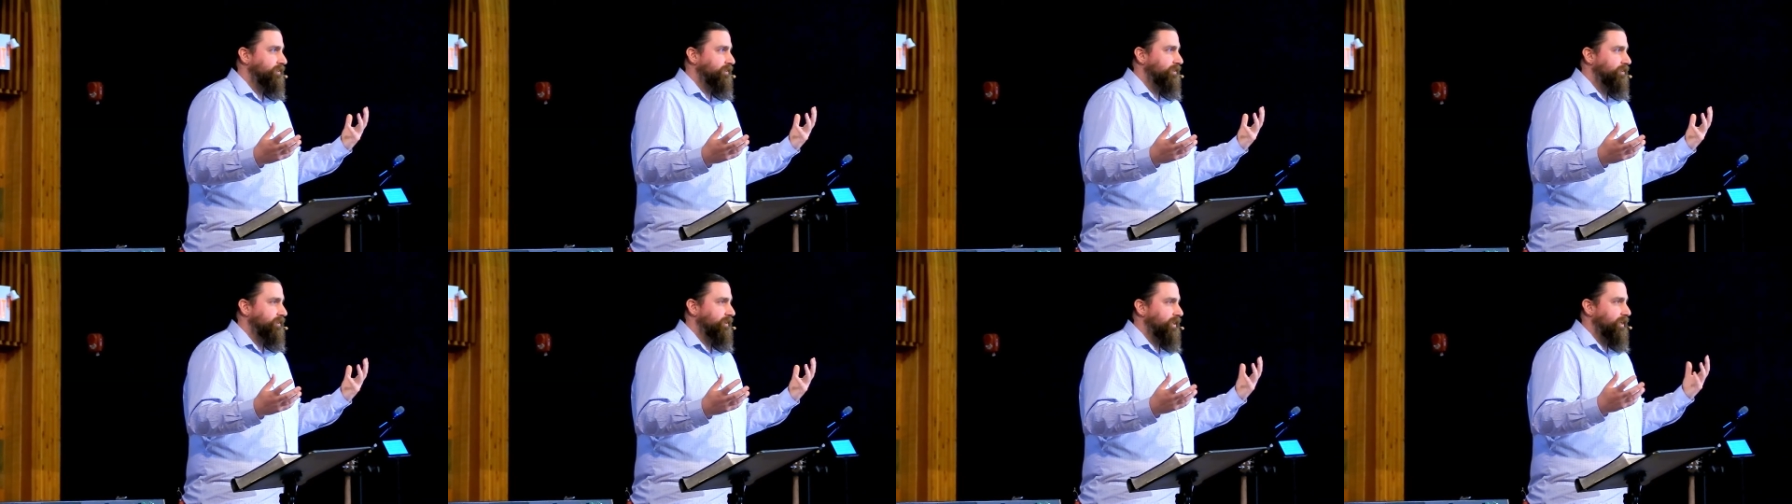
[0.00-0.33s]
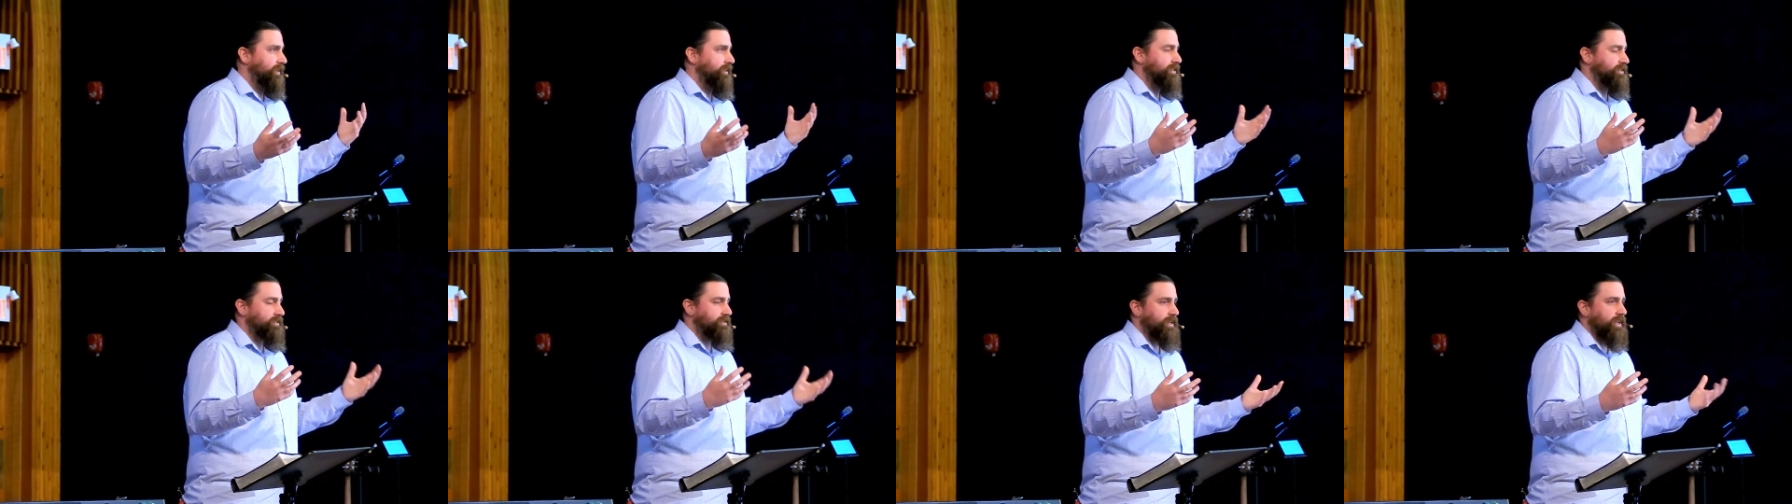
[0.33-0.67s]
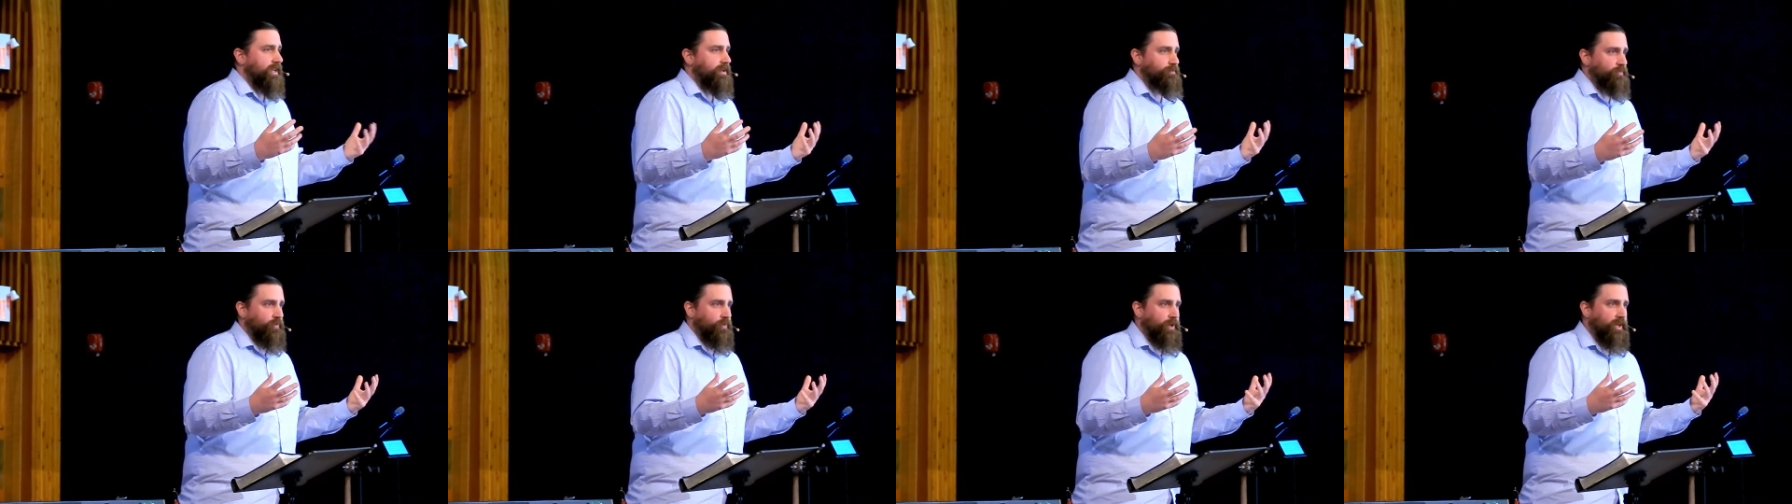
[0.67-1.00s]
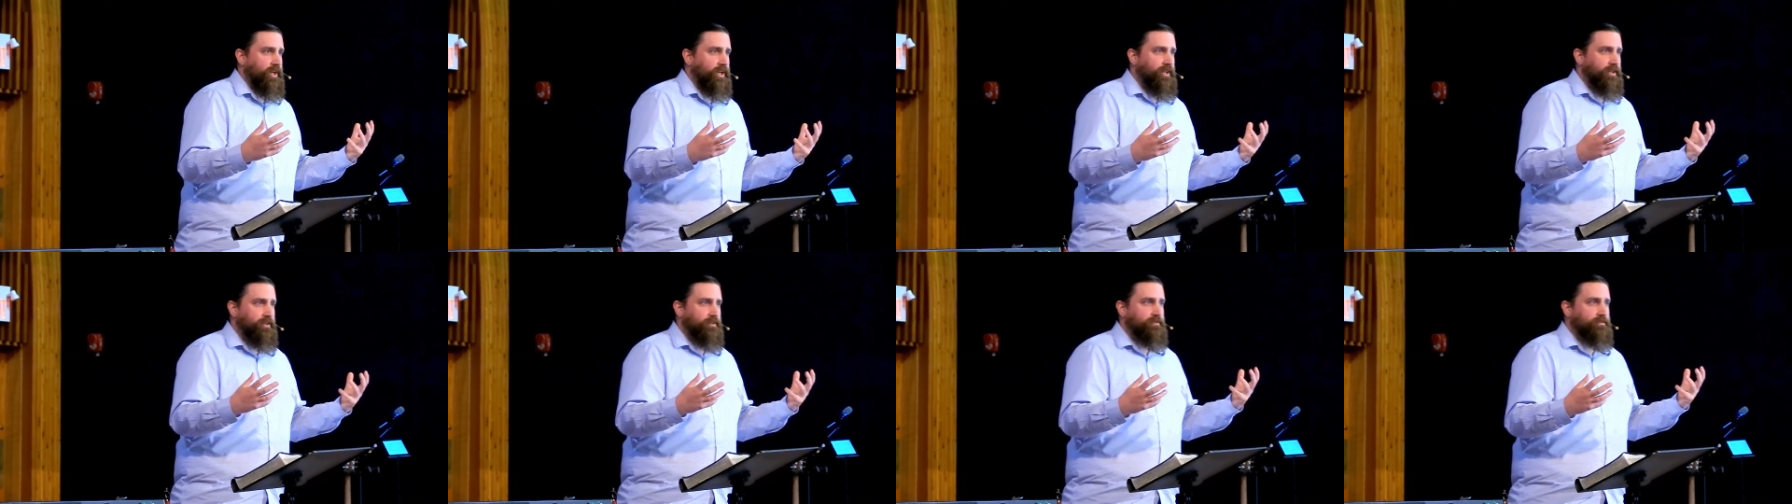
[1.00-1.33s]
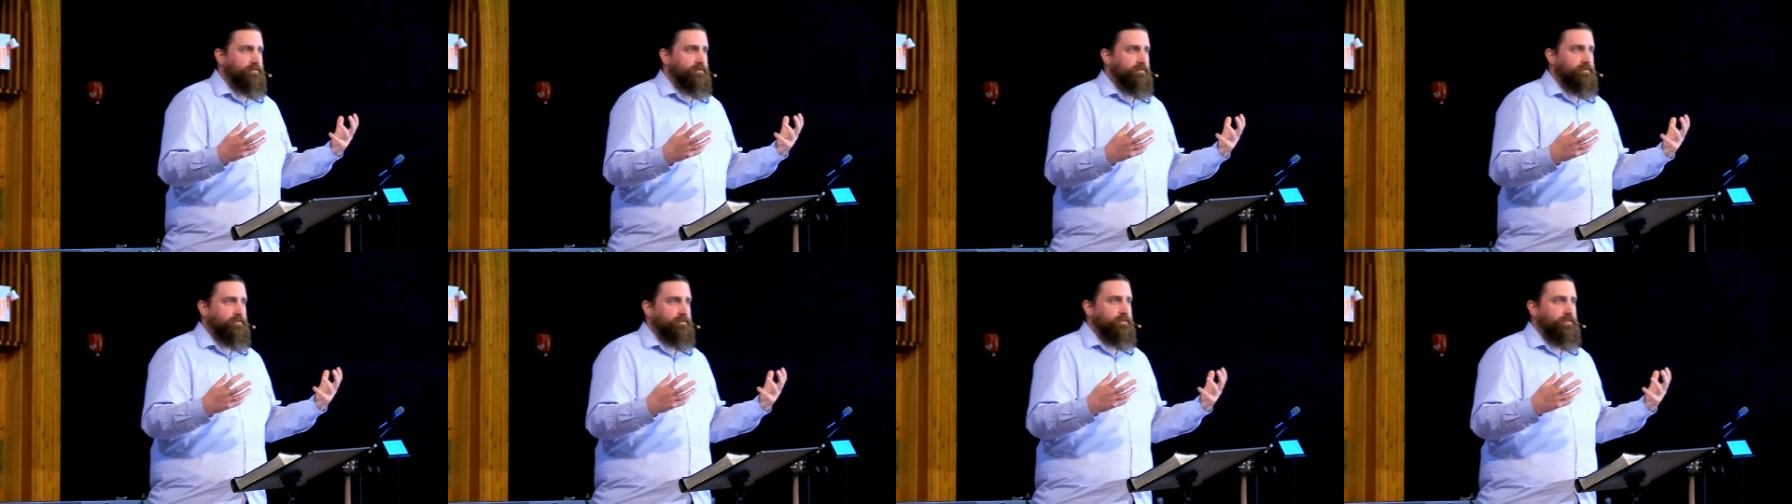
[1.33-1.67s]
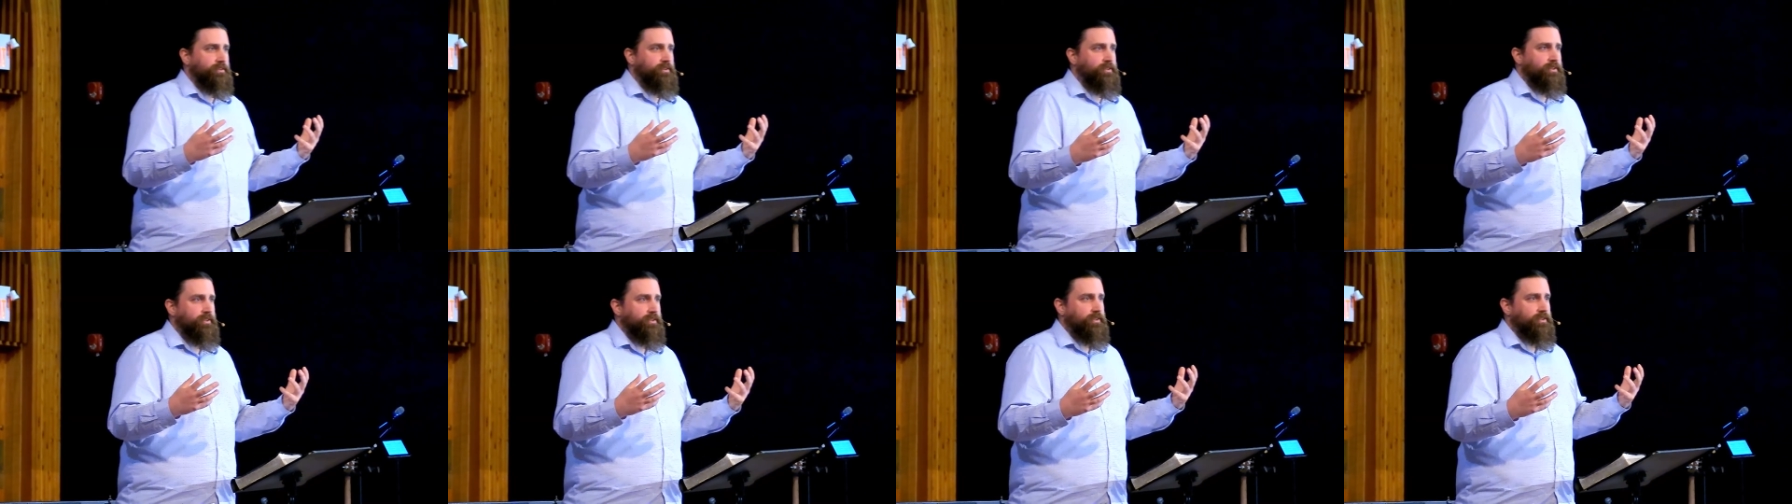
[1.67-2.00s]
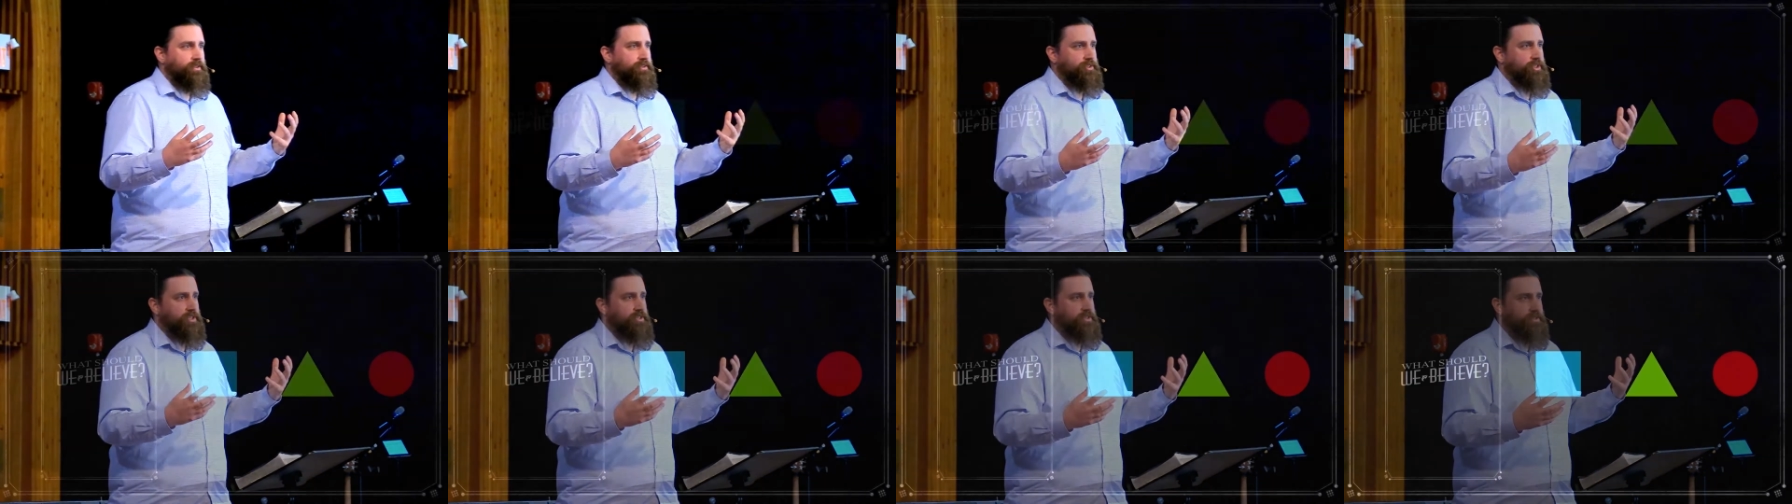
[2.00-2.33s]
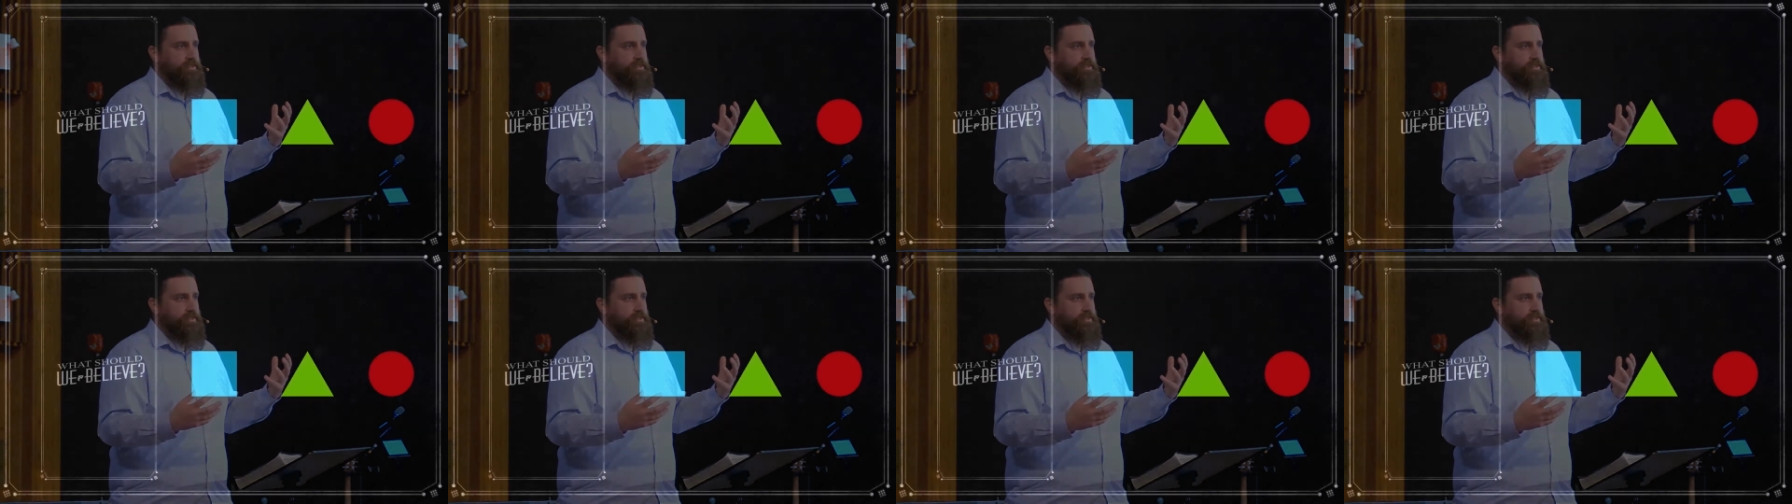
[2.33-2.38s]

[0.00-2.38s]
In the same way, Jesus